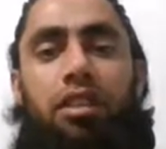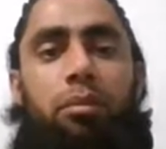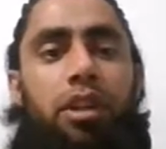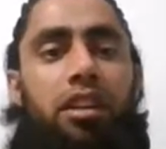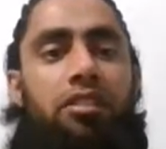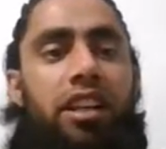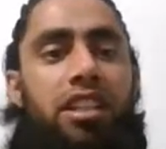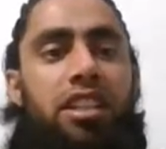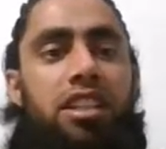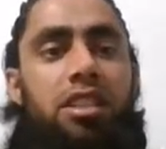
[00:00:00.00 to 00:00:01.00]
be
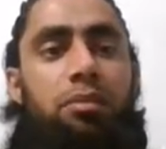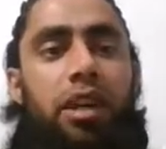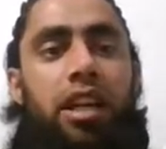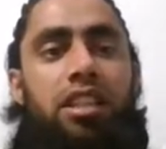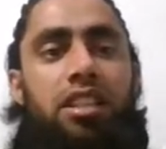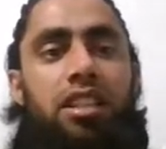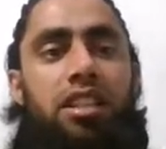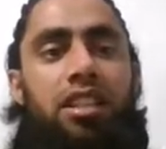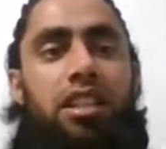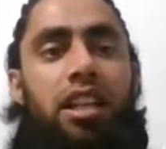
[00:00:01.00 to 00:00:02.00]
refreshing this page,
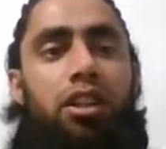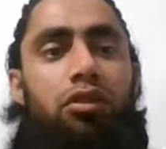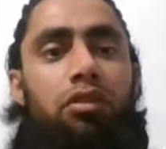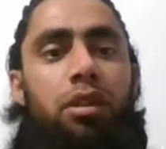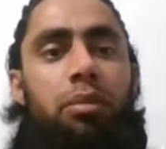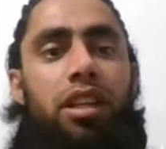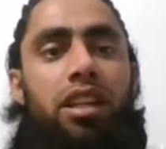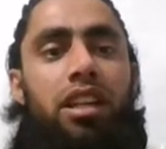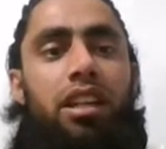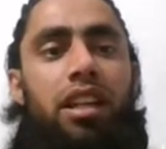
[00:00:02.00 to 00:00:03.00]
then you will be
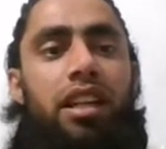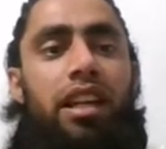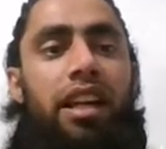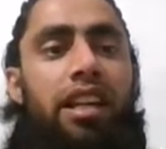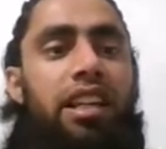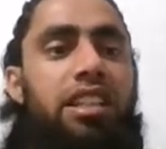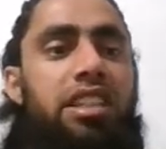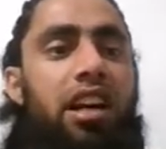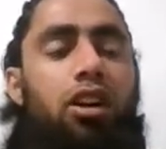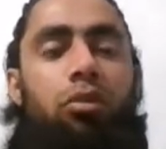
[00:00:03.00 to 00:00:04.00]
getting a
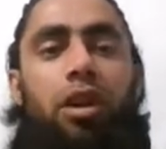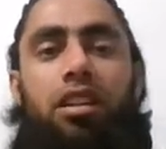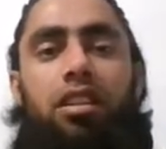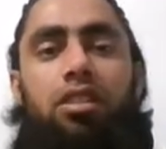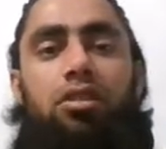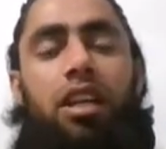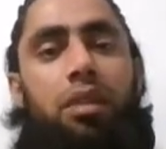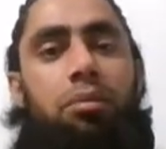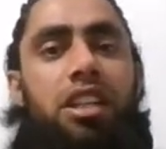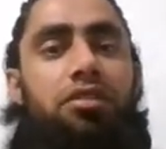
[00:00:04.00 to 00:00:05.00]
checkout button. So
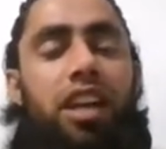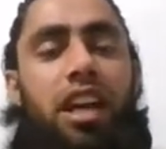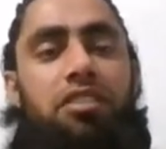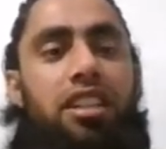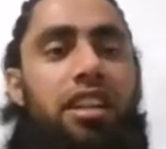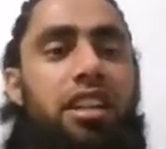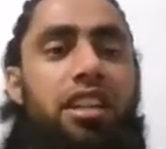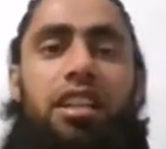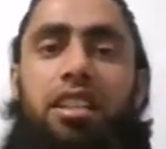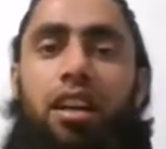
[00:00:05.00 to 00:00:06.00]
that means we have
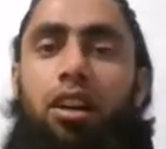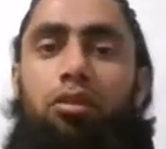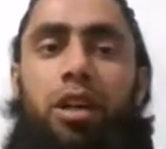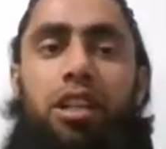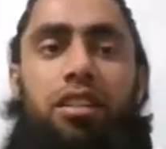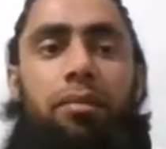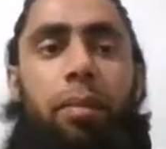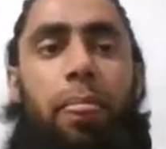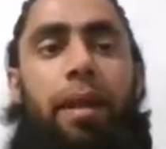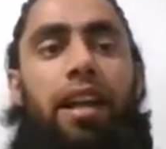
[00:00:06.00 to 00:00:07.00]
generated a checkout button,
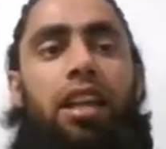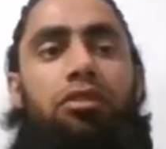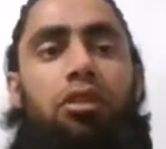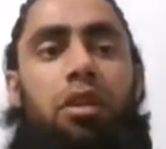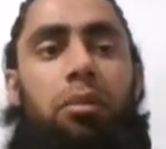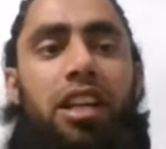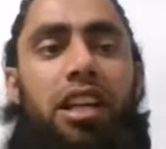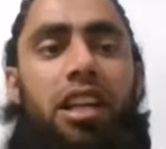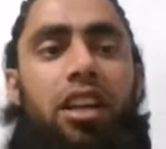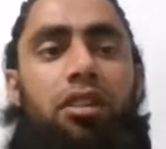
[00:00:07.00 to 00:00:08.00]
and if you will be
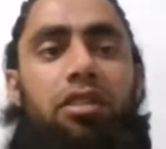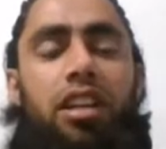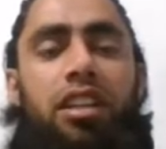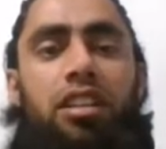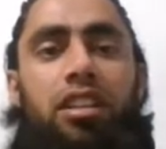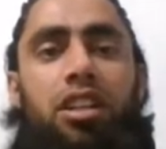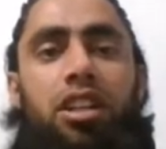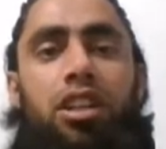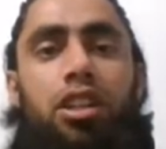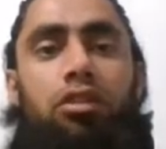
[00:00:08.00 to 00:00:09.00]
clicking over it,
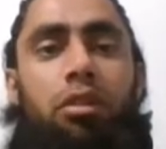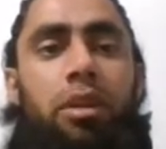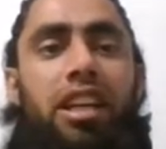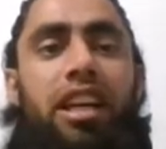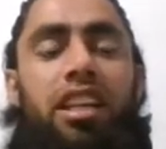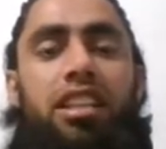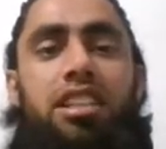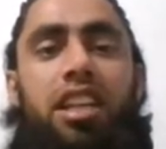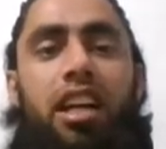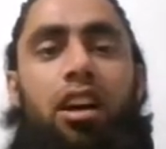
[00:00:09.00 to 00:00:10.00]
you will be getting the
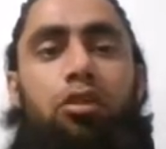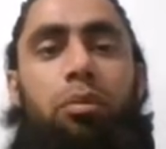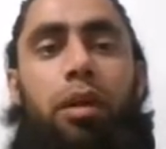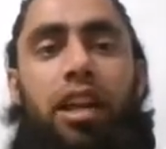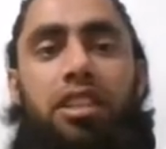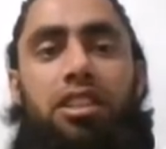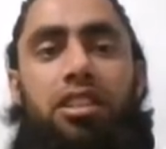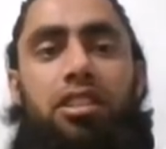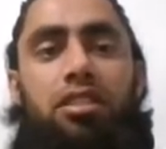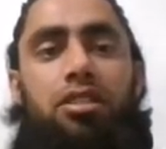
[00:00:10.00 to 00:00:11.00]
checkout page.
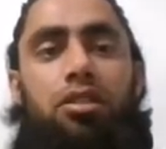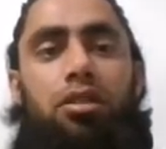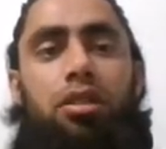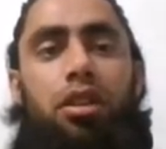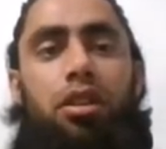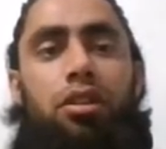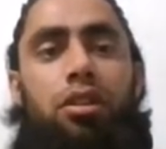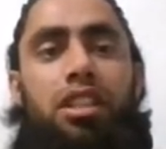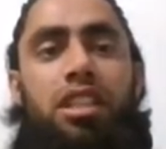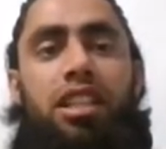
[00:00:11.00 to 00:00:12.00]
So you can
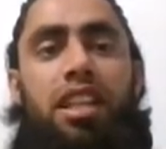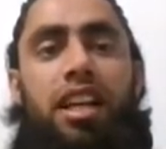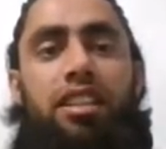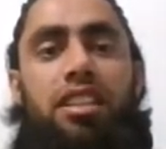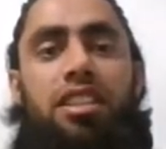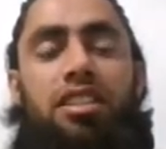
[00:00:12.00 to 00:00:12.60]
see that this is